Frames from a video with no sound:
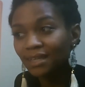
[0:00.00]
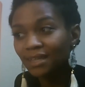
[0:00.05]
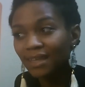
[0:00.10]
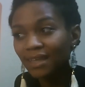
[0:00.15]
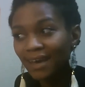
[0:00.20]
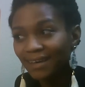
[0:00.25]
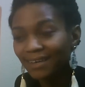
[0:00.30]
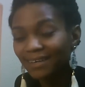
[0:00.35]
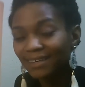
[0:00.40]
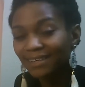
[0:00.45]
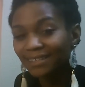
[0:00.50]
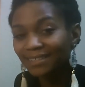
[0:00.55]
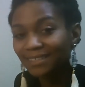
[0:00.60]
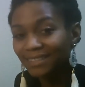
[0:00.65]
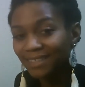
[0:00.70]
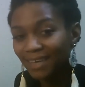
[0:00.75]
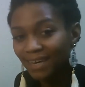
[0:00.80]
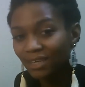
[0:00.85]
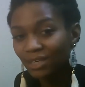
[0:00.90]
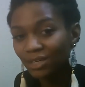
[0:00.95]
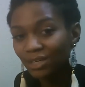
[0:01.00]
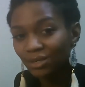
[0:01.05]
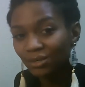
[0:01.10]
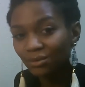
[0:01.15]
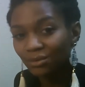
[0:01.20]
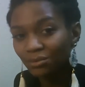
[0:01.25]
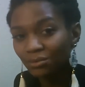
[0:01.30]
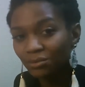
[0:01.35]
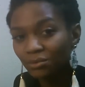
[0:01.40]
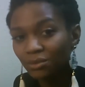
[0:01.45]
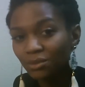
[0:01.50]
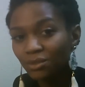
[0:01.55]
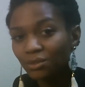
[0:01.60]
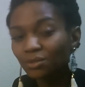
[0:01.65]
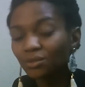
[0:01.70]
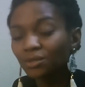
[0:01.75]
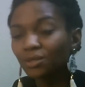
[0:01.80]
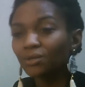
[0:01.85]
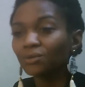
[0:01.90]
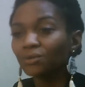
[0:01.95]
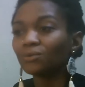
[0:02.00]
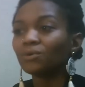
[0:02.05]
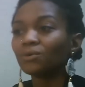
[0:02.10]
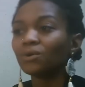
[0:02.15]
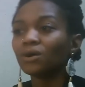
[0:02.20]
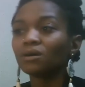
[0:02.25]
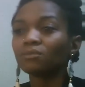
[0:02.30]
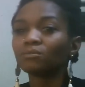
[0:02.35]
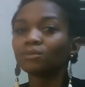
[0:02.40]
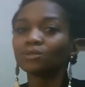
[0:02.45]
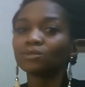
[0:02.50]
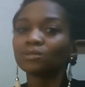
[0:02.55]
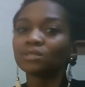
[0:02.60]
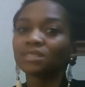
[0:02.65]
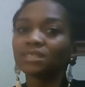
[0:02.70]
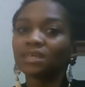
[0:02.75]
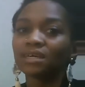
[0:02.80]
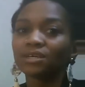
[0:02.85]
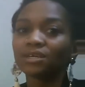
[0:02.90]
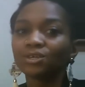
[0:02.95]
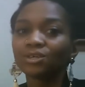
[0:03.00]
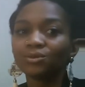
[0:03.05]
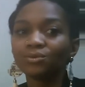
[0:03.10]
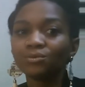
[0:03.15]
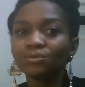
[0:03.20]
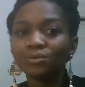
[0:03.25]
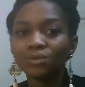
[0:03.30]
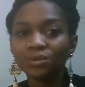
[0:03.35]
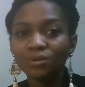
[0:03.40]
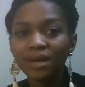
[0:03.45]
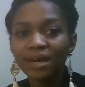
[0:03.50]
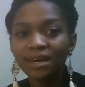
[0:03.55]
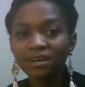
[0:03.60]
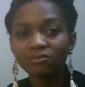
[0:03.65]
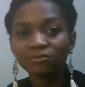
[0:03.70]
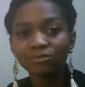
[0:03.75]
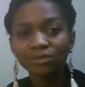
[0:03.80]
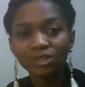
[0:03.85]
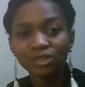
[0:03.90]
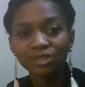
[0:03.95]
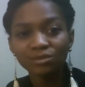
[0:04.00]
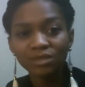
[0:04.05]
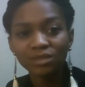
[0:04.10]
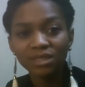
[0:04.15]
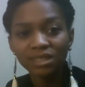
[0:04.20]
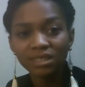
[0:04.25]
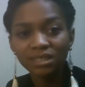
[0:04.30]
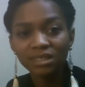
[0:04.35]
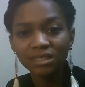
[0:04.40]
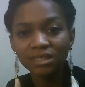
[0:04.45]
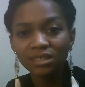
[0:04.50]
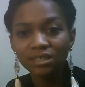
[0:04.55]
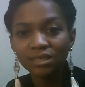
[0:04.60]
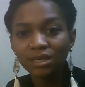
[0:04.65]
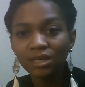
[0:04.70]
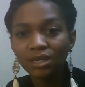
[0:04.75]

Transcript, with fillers: that can take you you know almost like you you have what you need